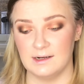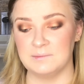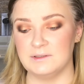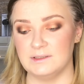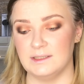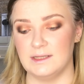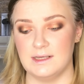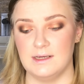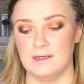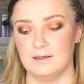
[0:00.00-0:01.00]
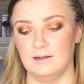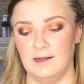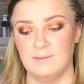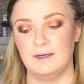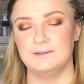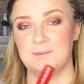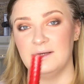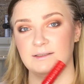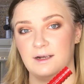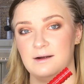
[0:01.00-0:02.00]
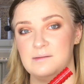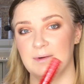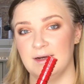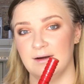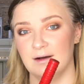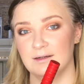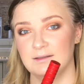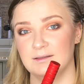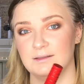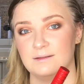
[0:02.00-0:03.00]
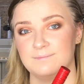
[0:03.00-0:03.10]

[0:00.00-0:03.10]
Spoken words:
I'm using the Climax Mascara by NARS.